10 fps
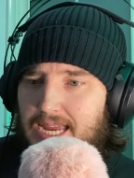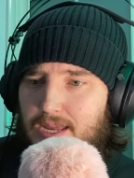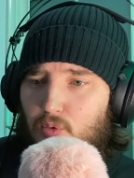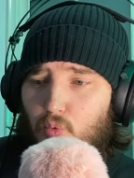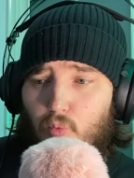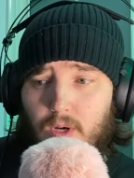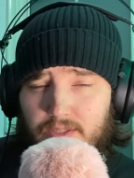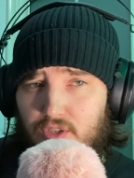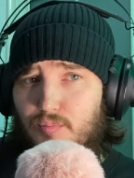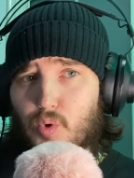And
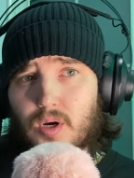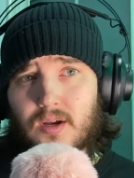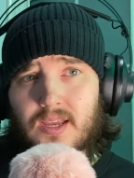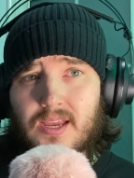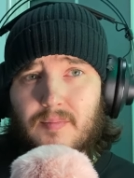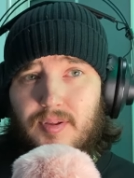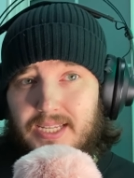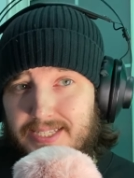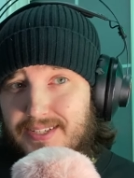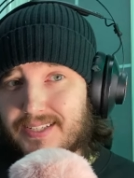once more,
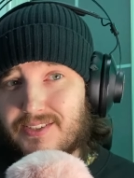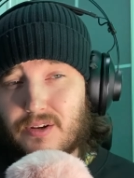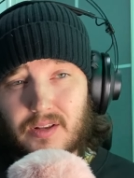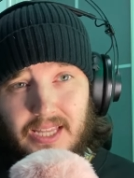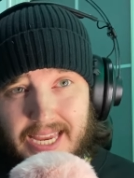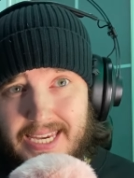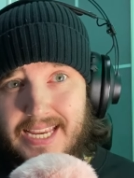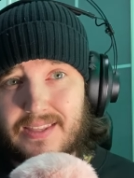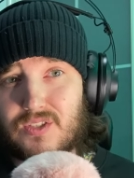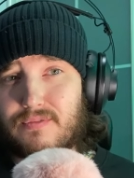please consider
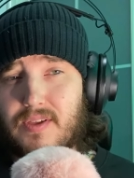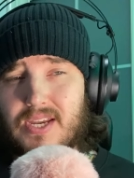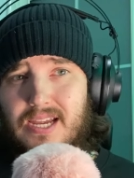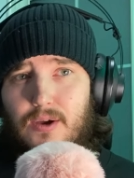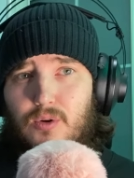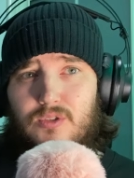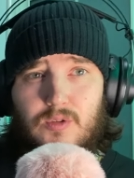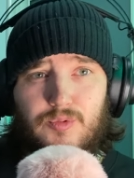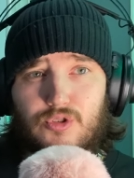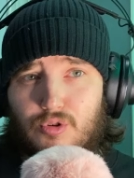liking this
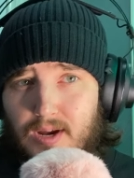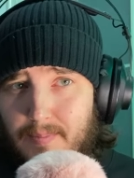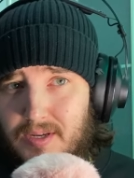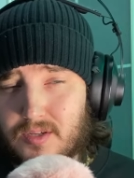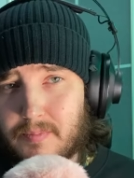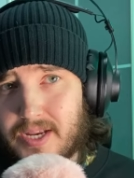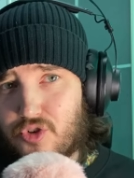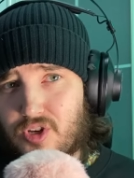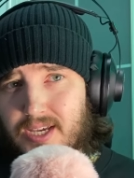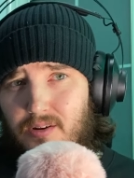video, subscribing
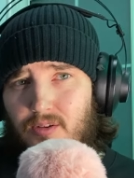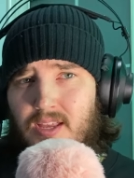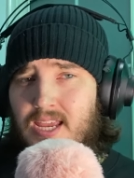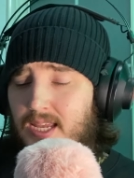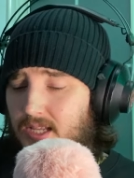to my channel,